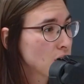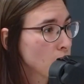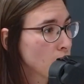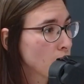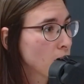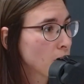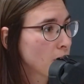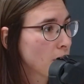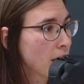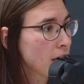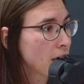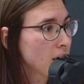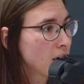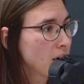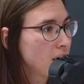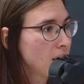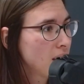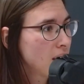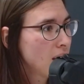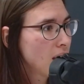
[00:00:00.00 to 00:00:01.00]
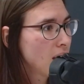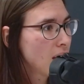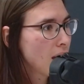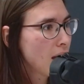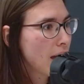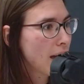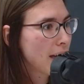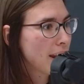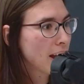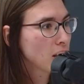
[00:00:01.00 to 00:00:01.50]
too, right? And
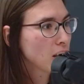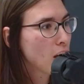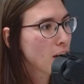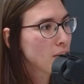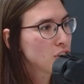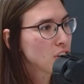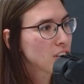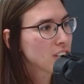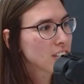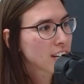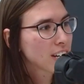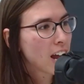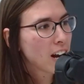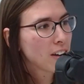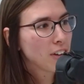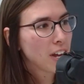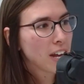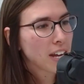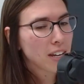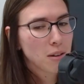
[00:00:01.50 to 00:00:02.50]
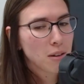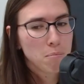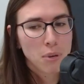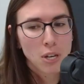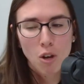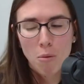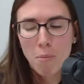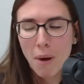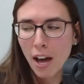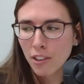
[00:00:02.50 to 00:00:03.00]
I love just to kind of like
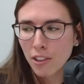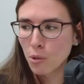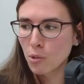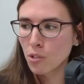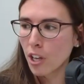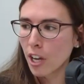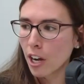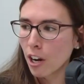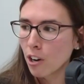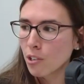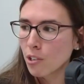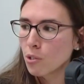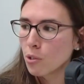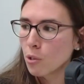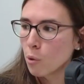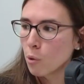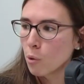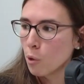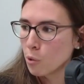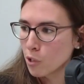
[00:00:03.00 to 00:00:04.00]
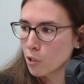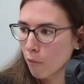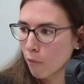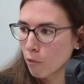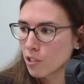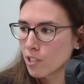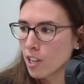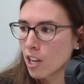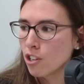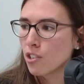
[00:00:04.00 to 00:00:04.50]
peel back those layers through those
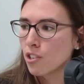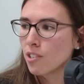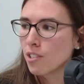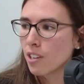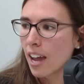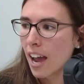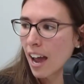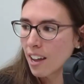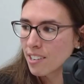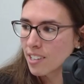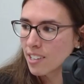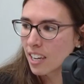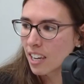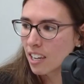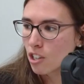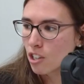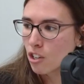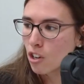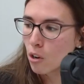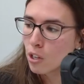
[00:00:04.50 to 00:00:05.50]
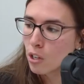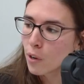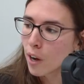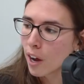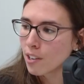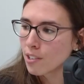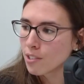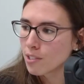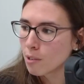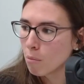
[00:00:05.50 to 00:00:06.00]
conversations. And as I get to know you
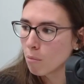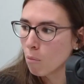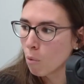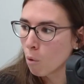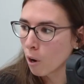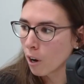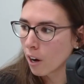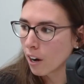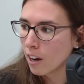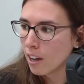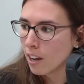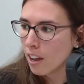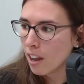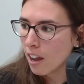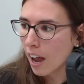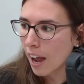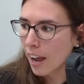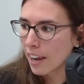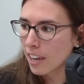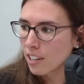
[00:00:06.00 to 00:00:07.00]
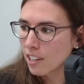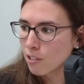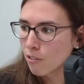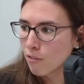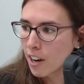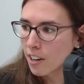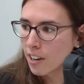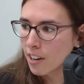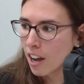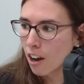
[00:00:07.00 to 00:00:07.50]
guys more, I get to
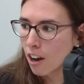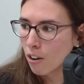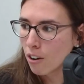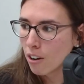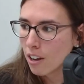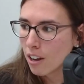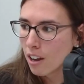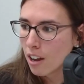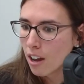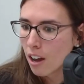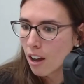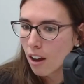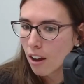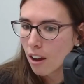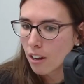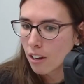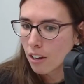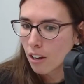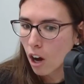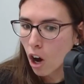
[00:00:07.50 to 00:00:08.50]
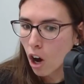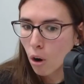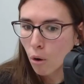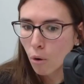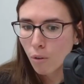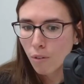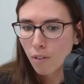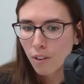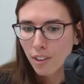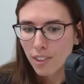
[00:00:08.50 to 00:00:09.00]
find out,
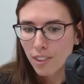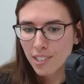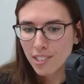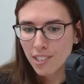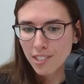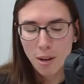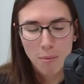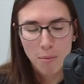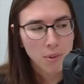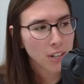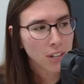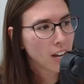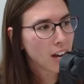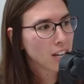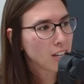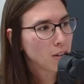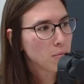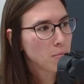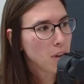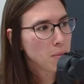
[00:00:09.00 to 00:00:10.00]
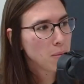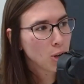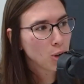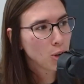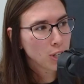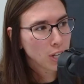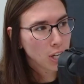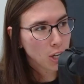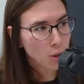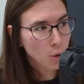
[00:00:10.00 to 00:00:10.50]
oh, this is something that maybe
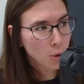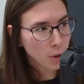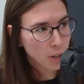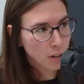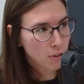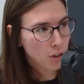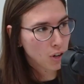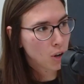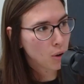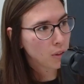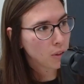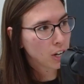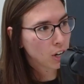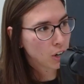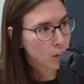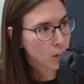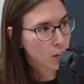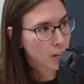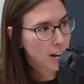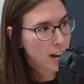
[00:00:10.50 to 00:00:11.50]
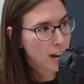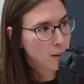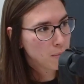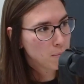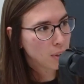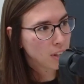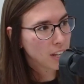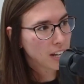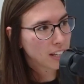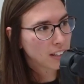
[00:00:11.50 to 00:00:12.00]
you don't even know that you're good at,
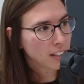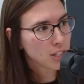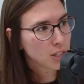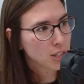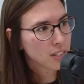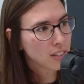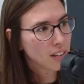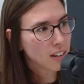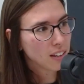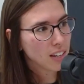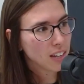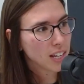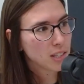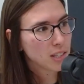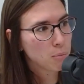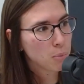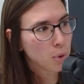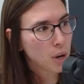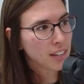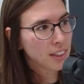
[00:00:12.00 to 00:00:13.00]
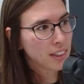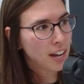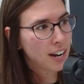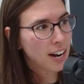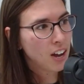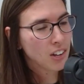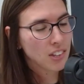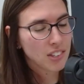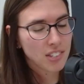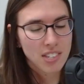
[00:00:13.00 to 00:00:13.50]
but like let's bring that
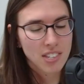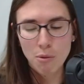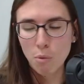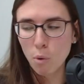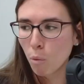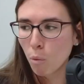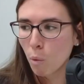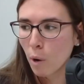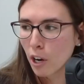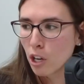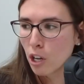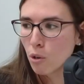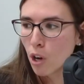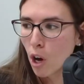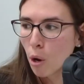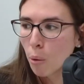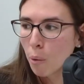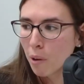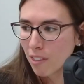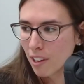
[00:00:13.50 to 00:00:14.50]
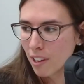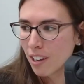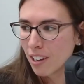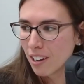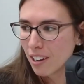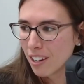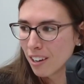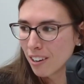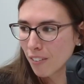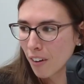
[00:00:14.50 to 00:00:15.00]
out and see where you go with it,
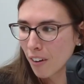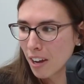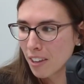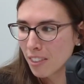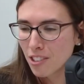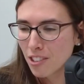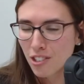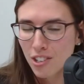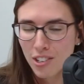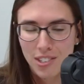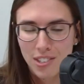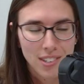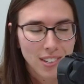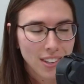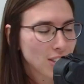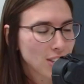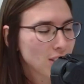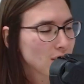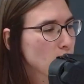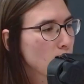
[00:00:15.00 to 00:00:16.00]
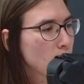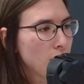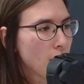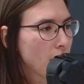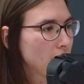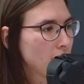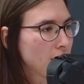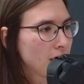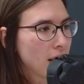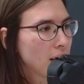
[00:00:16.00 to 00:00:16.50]
right? That's so
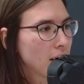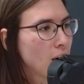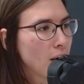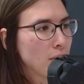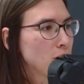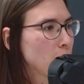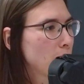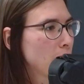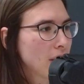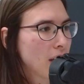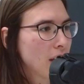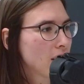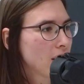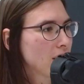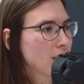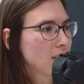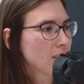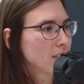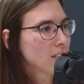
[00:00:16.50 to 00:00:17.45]
fun. I love doing that.